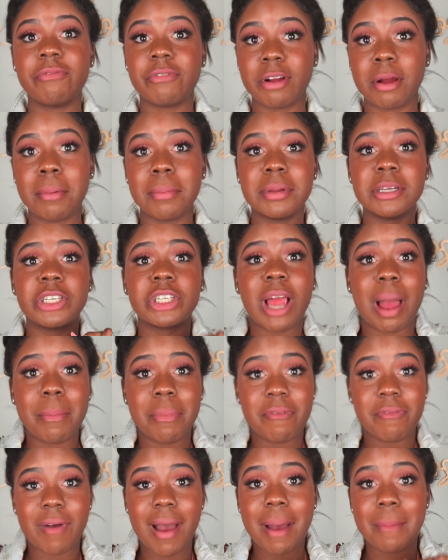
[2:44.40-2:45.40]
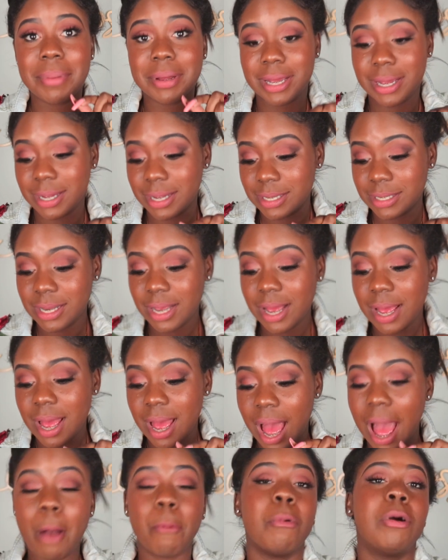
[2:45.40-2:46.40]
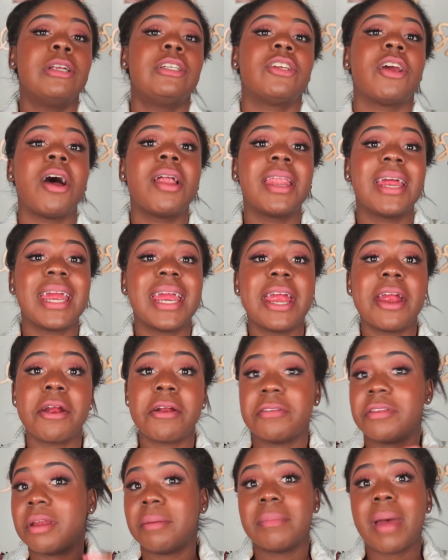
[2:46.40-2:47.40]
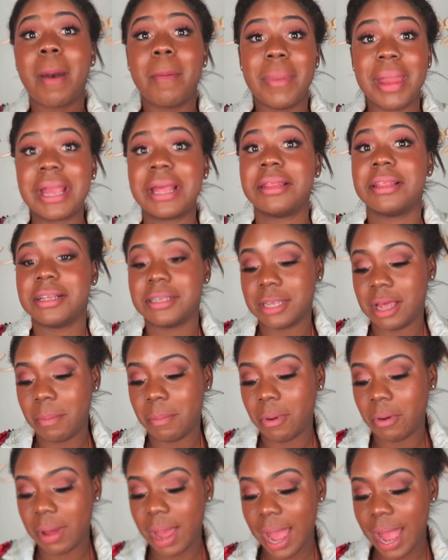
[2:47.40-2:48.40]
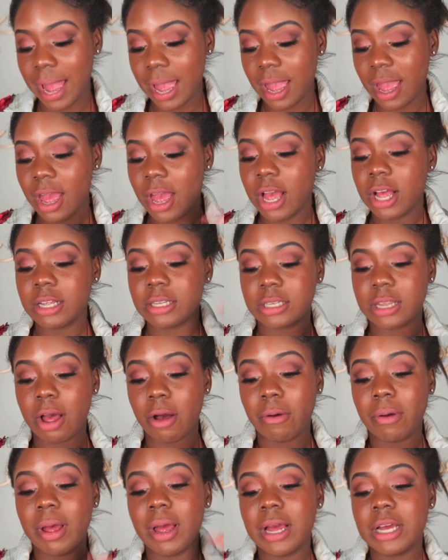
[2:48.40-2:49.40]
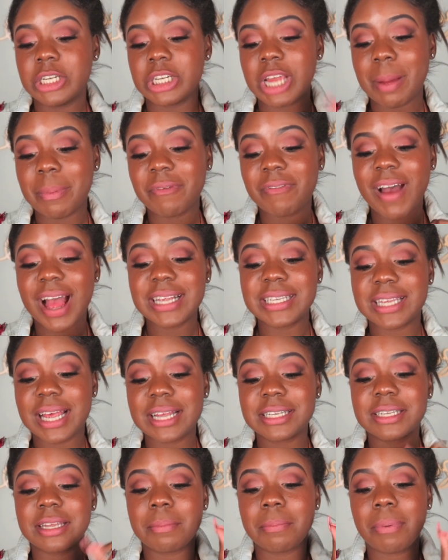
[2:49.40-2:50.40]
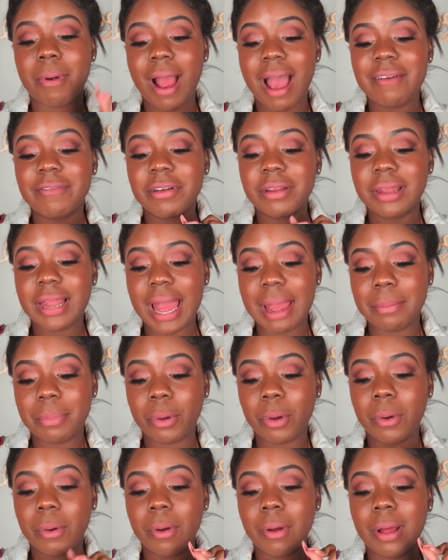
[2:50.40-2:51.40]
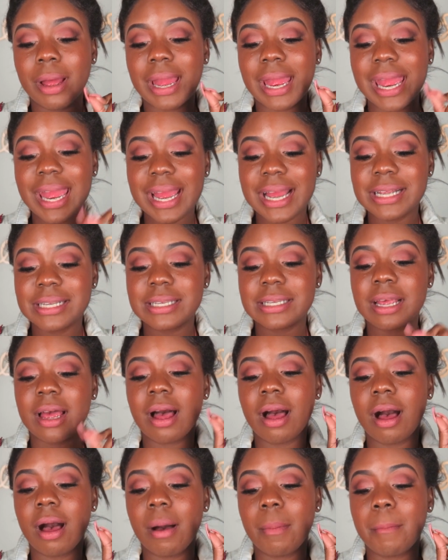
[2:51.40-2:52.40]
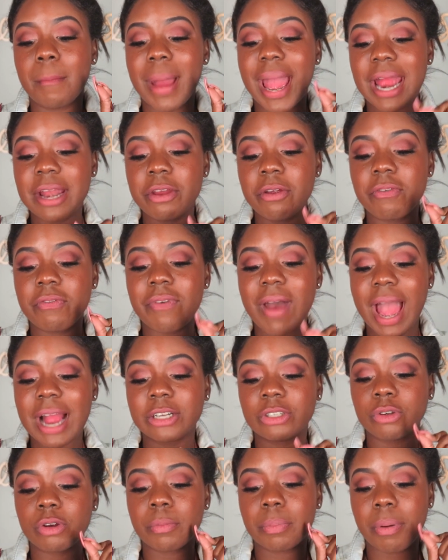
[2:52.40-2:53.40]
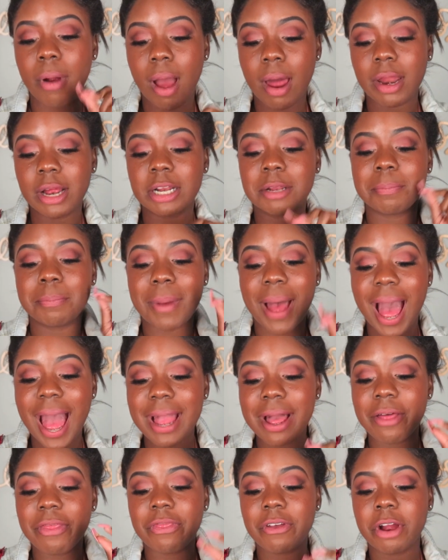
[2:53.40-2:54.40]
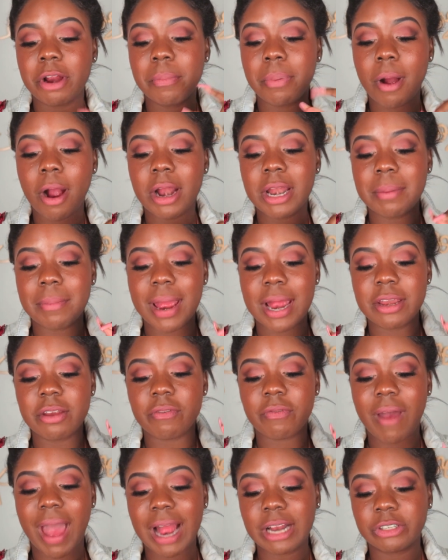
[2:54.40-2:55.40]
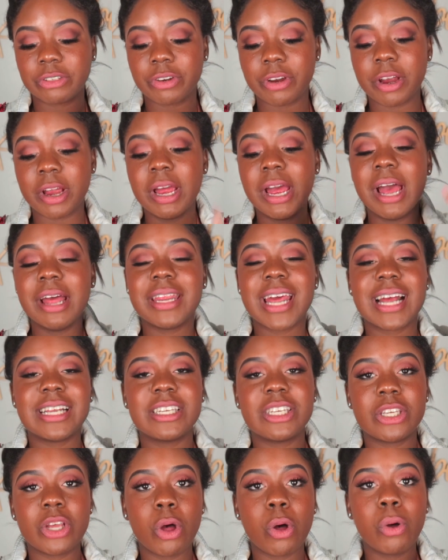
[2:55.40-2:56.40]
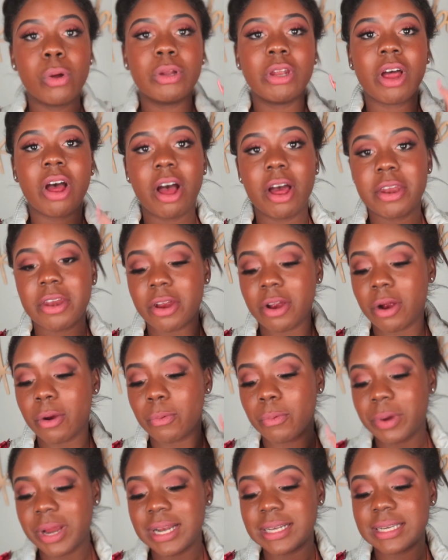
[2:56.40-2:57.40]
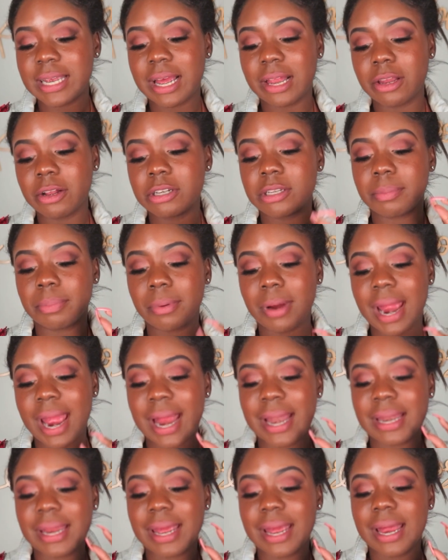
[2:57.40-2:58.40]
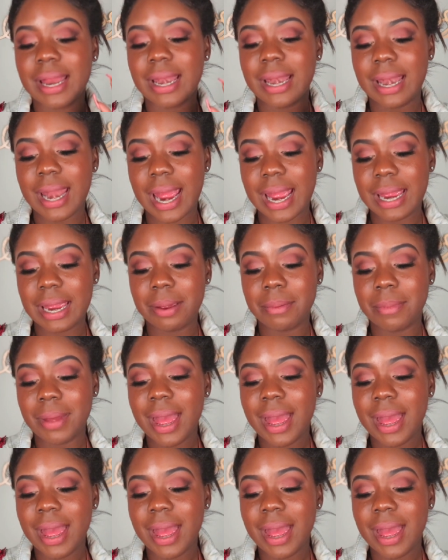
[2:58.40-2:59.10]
from Shopify because I want y'all to hear that I'm not making this up, okay? So Shopify says that private label is a manufactured product by a third-party manufacturer that's sold under a retailer's brand name.